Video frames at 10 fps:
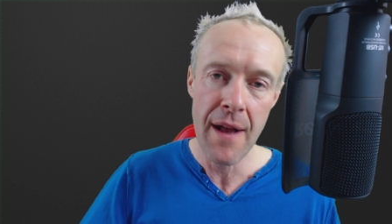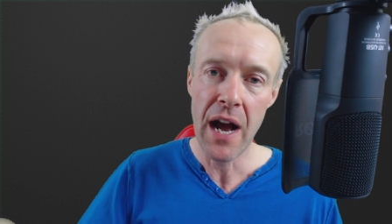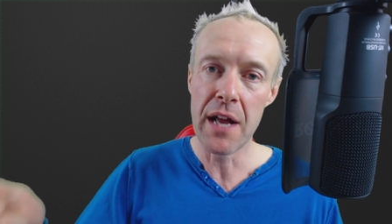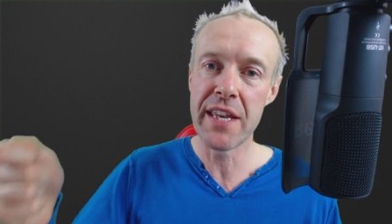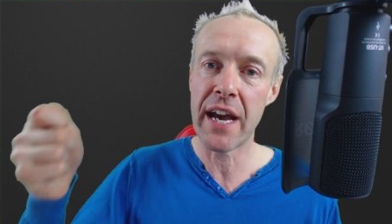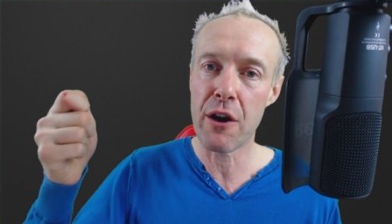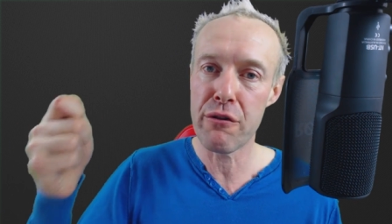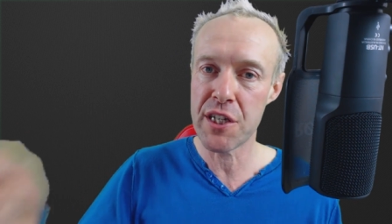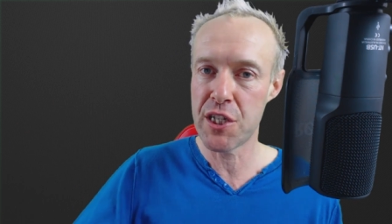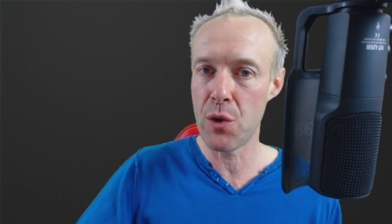And yet,
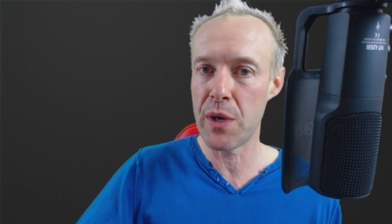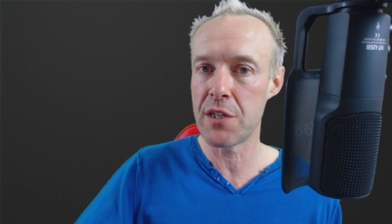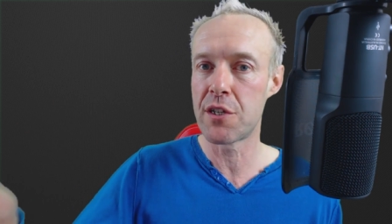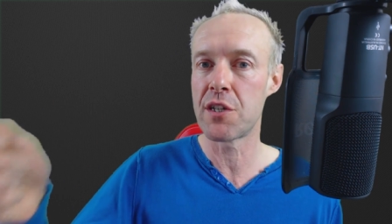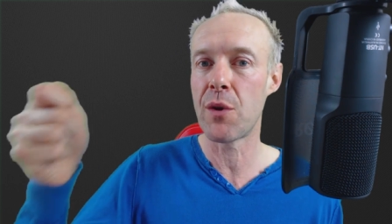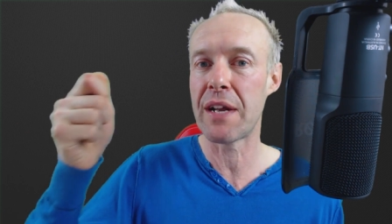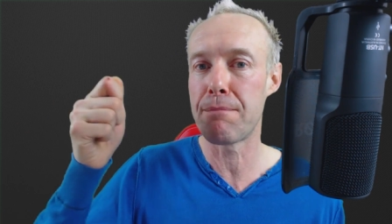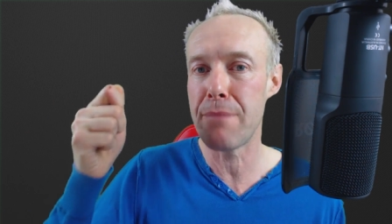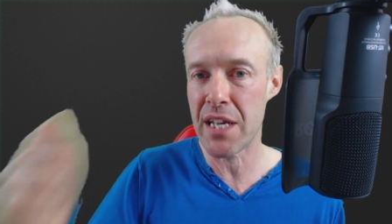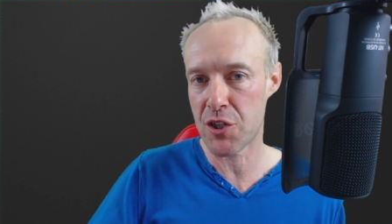Kristi Winters, who
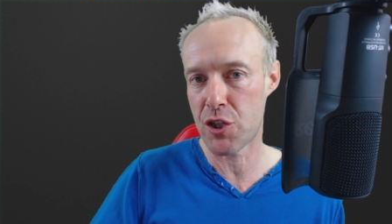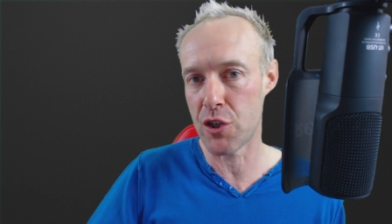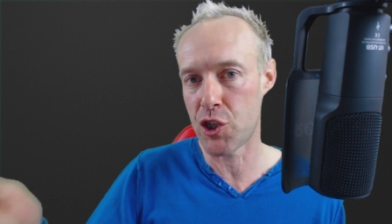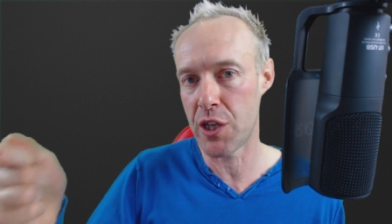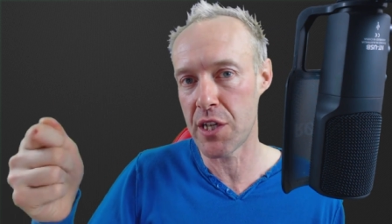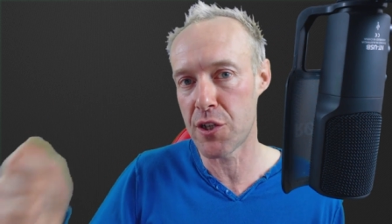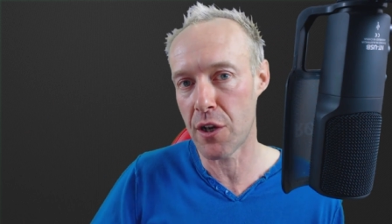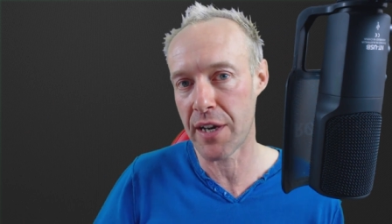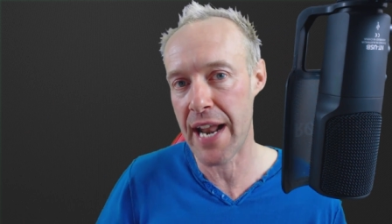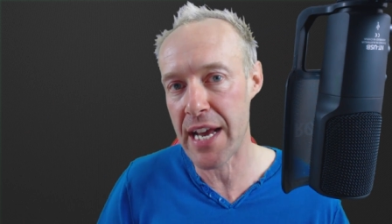admits that she is
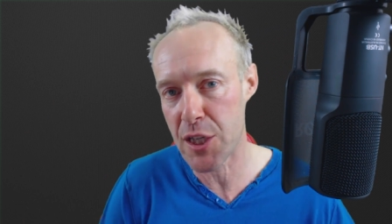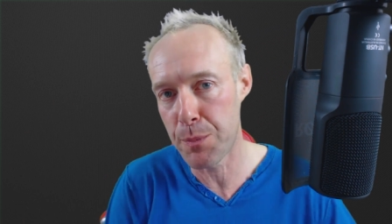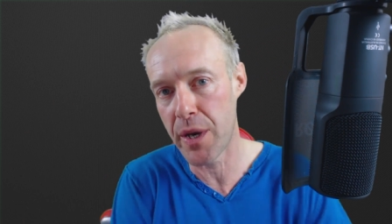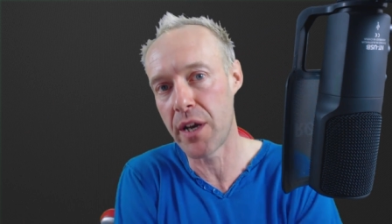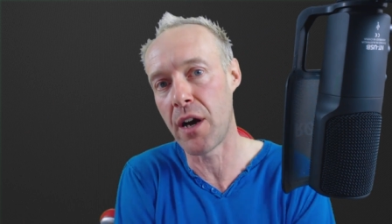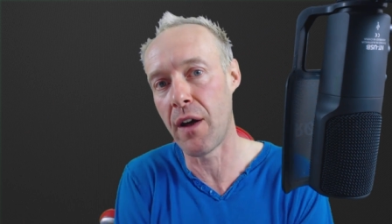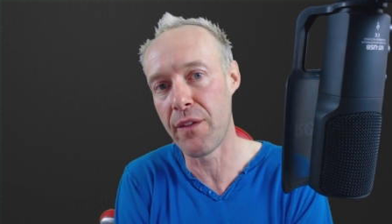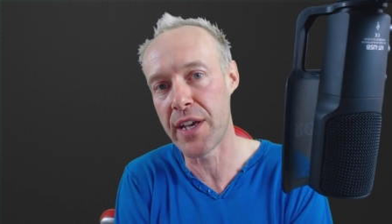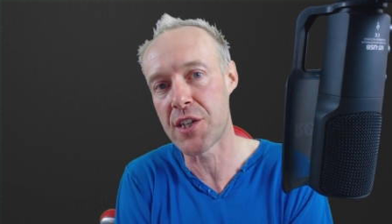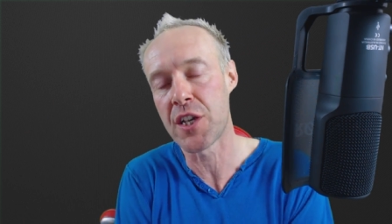not an expert on
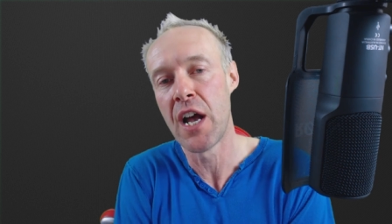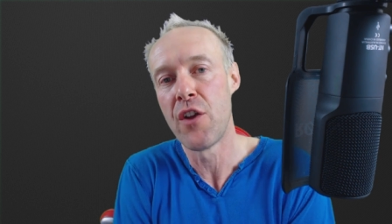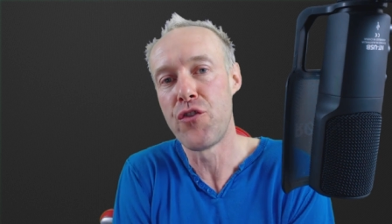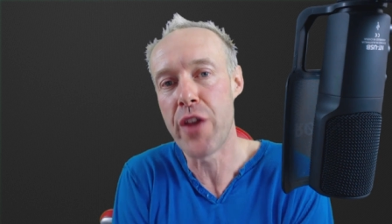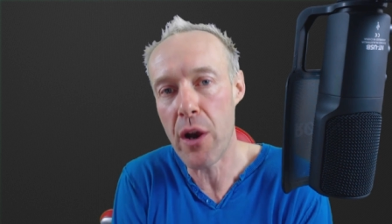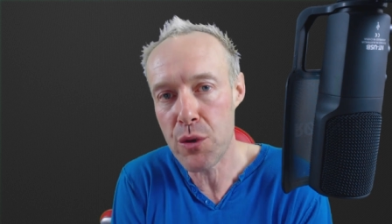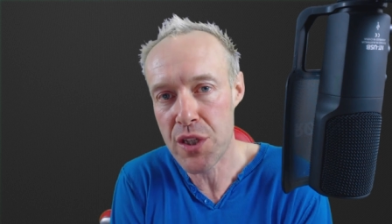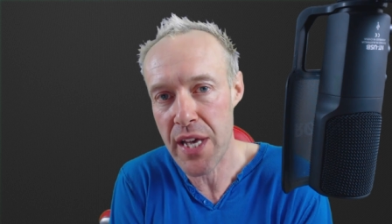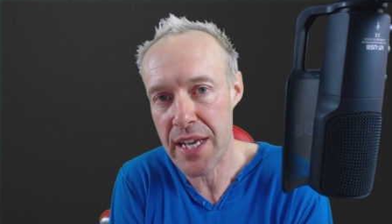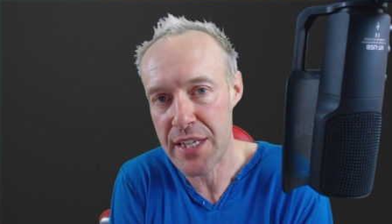this, knows
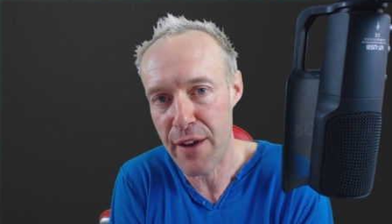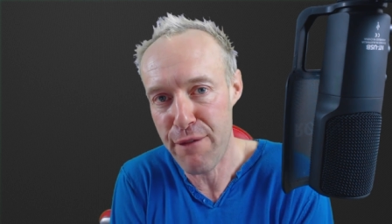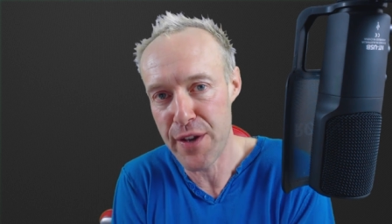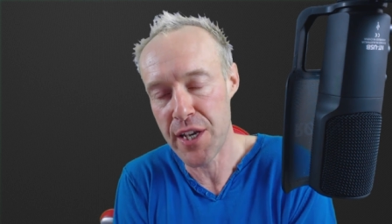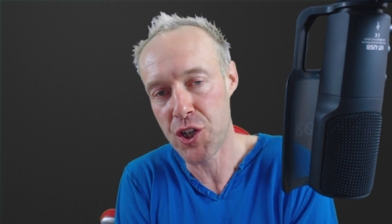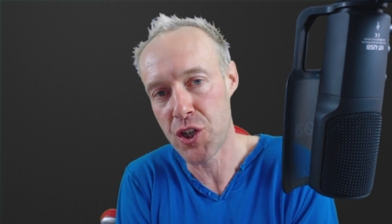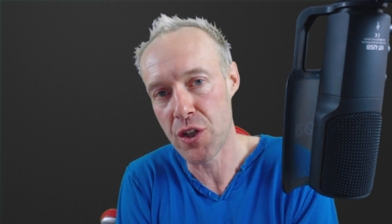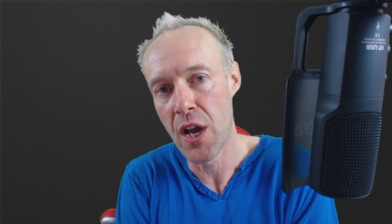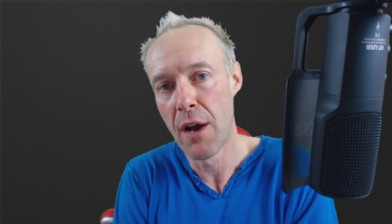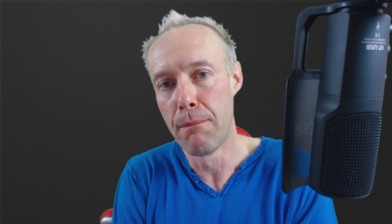their
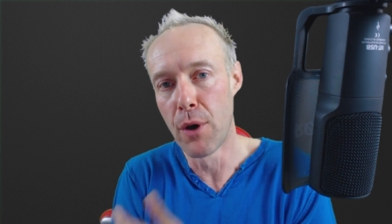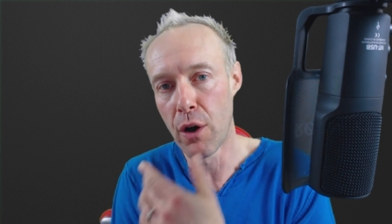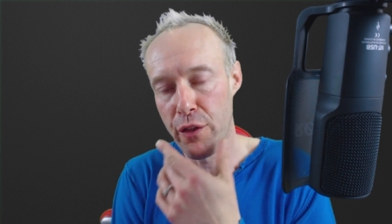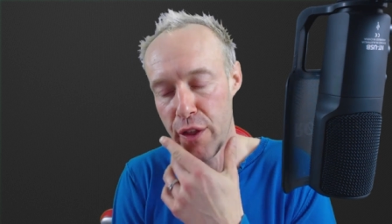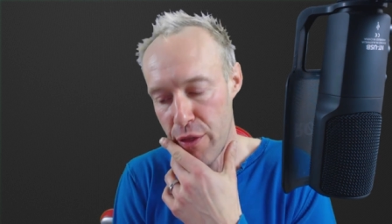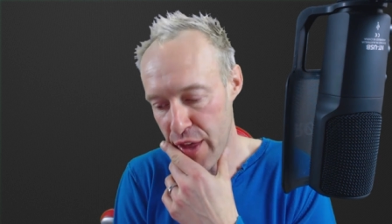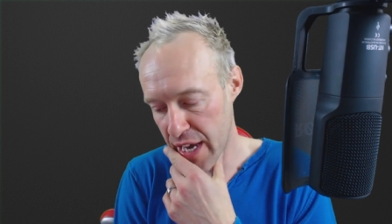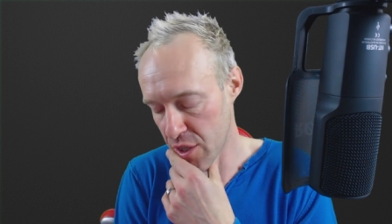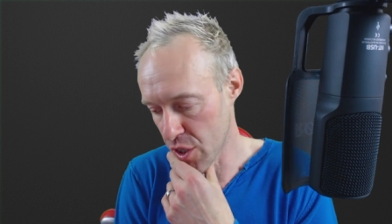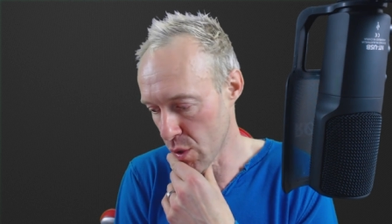definition more than
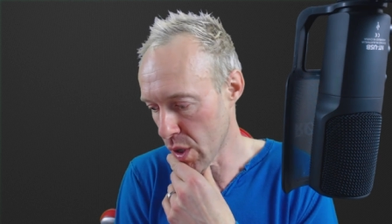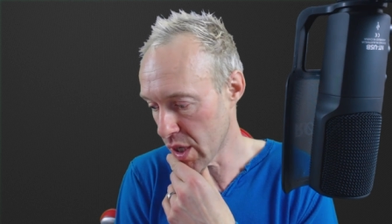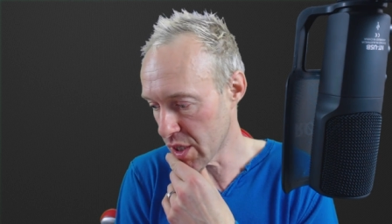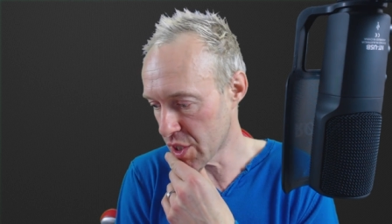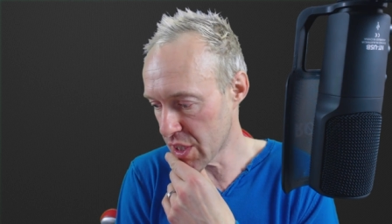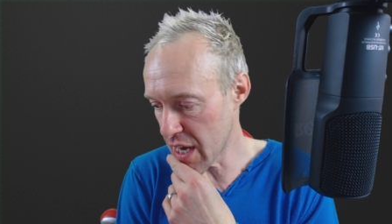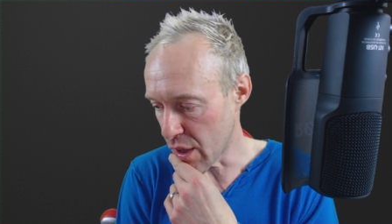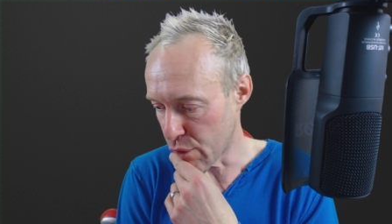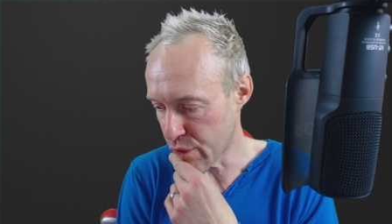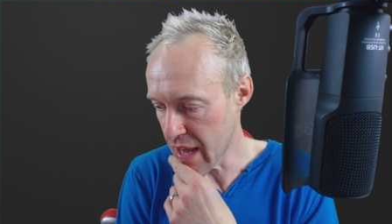they do herself